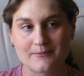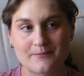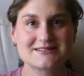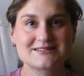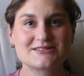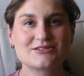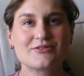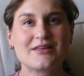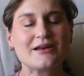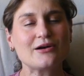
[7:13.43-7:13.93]

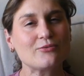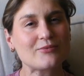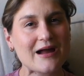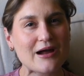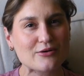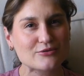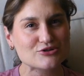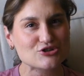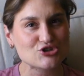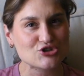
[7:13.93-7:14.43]
So then
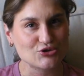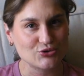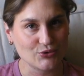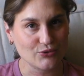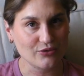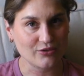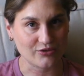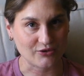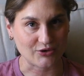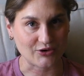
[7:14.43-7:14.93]
around
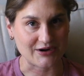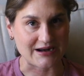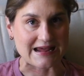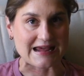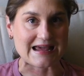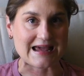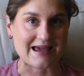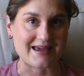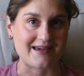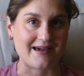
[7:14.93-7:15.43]

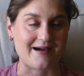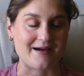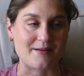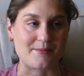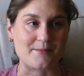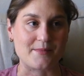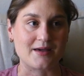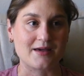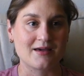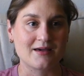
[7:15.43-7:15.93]
2:30
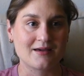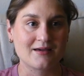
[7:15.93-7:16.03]
a.m.,